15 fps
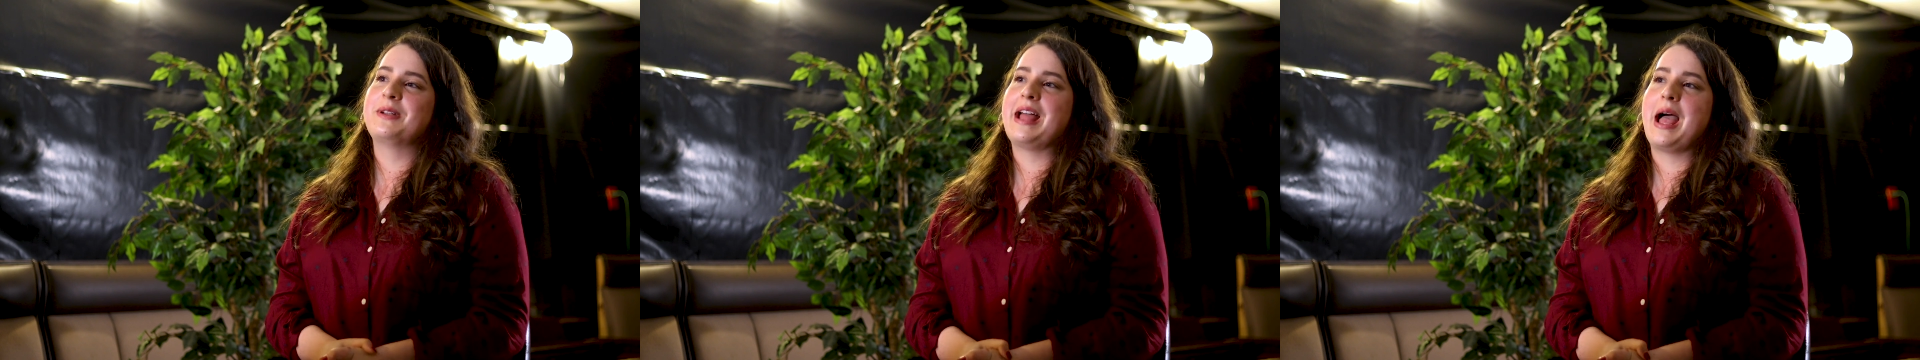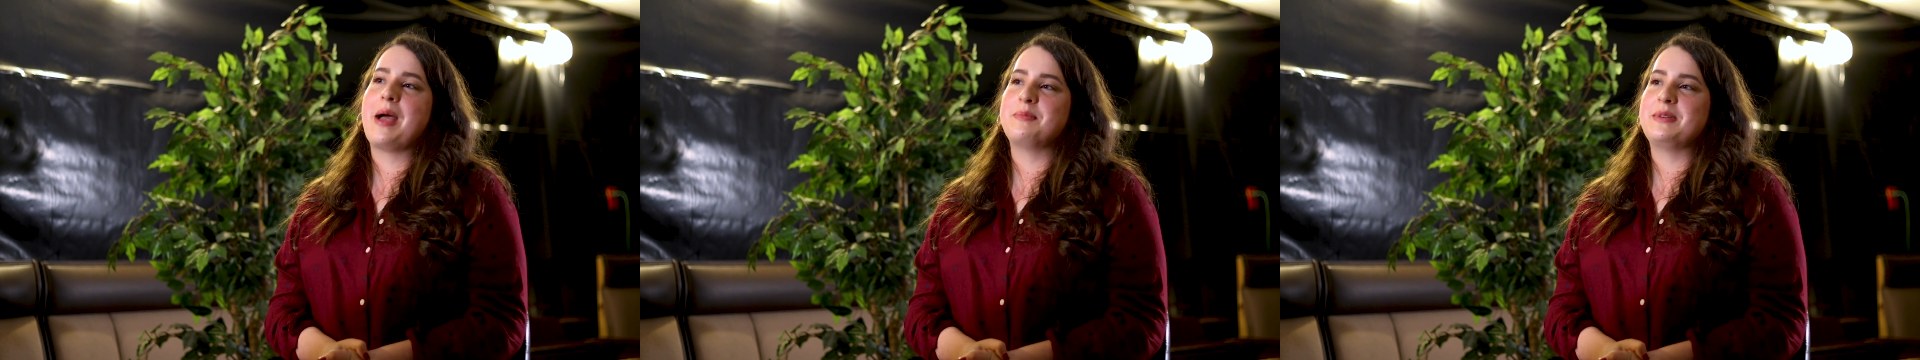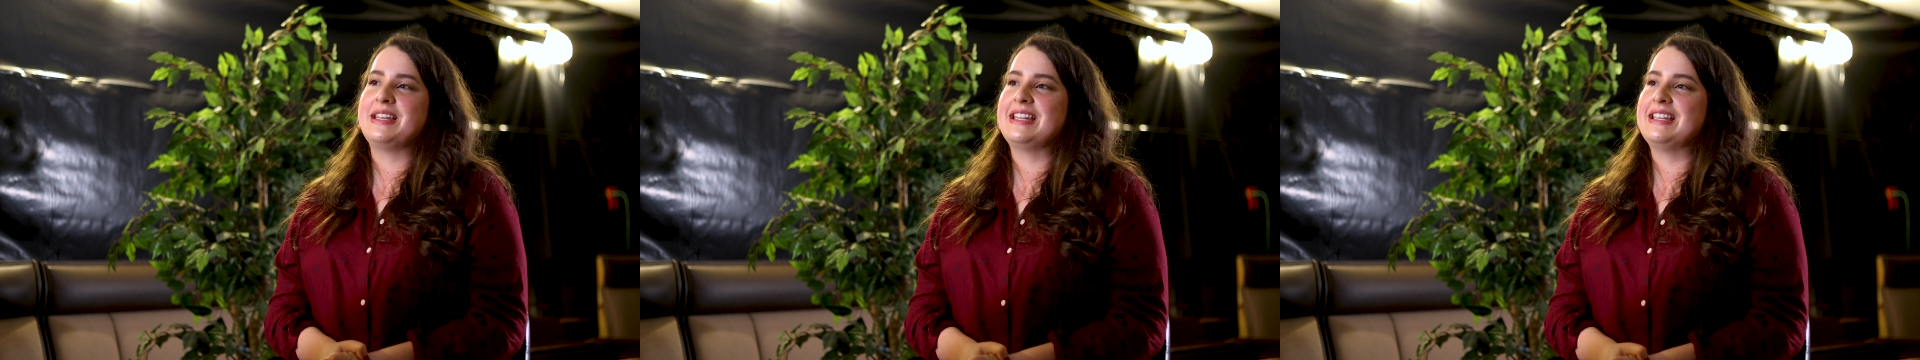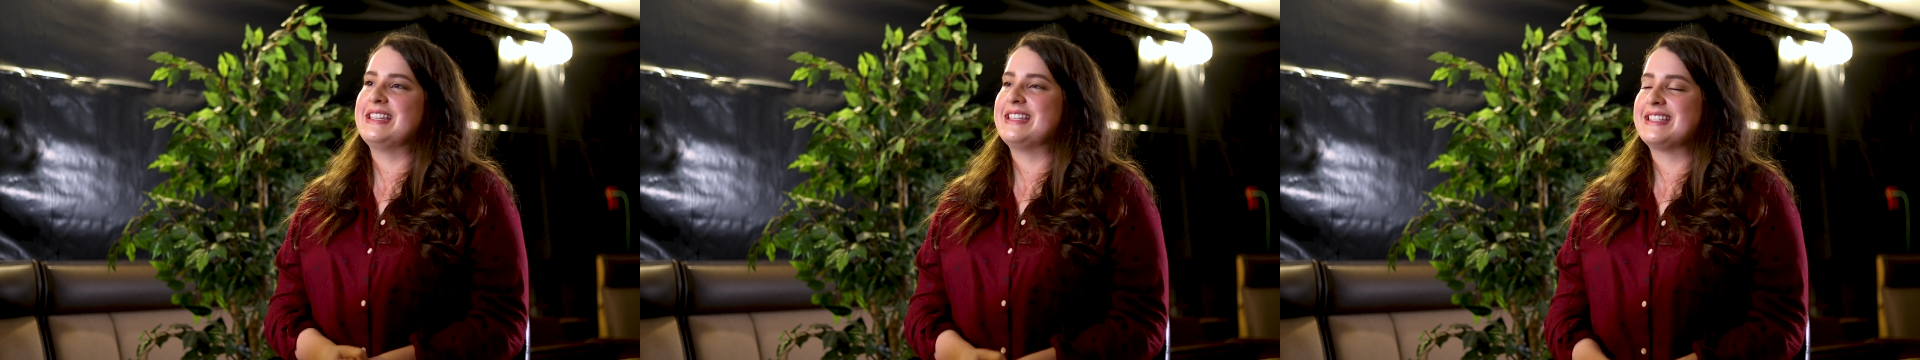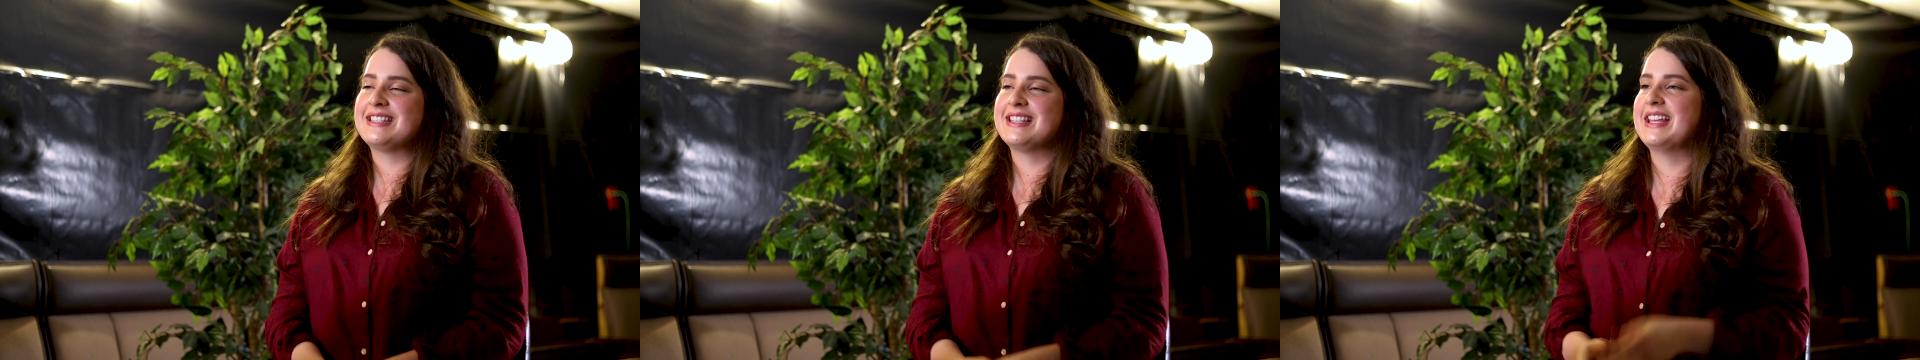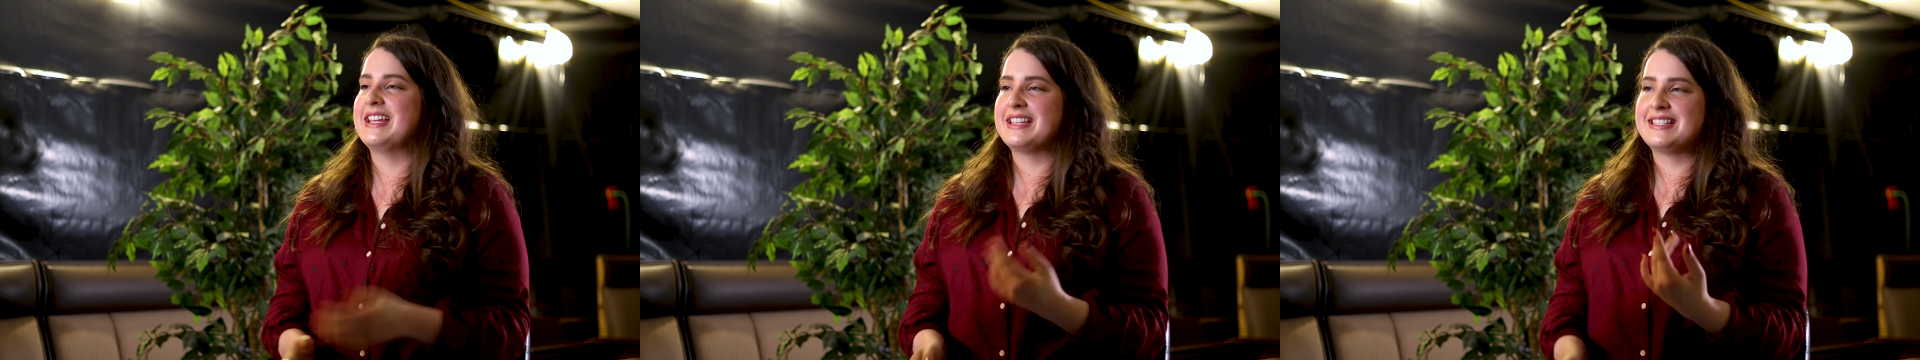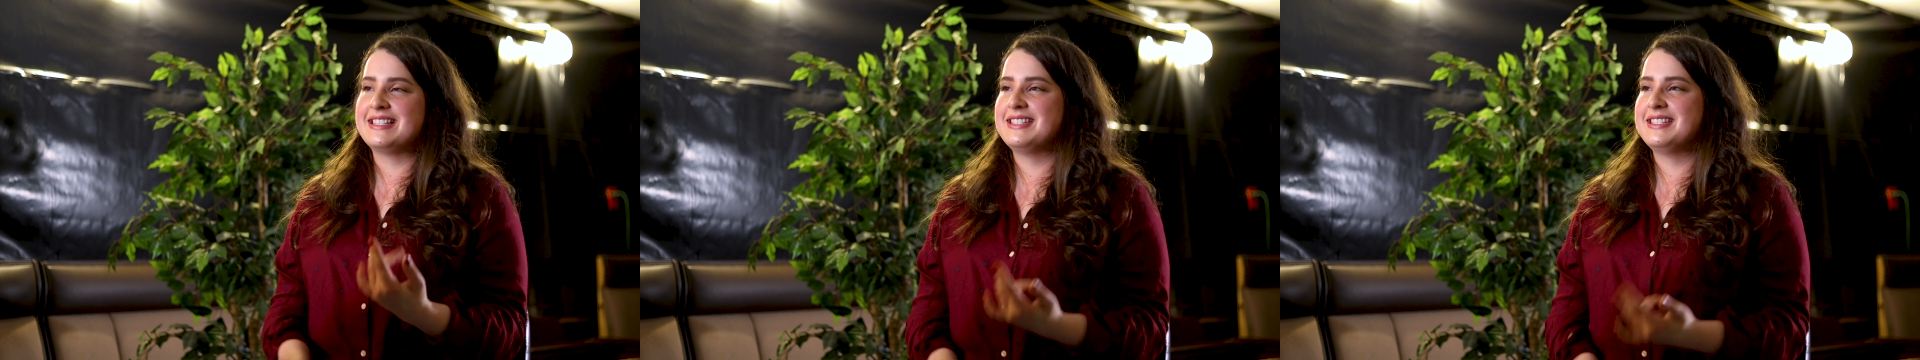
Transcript: and happy and just like